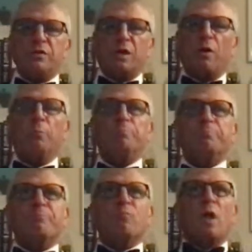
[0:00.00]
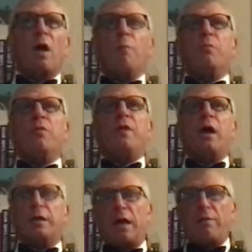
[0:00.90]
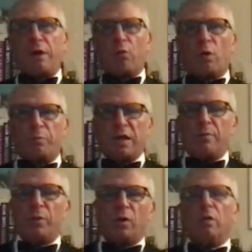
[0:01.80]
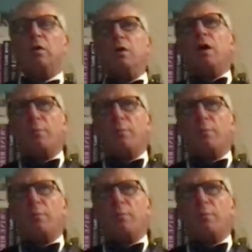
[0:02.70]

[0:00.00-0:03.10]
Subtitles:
So again, there were people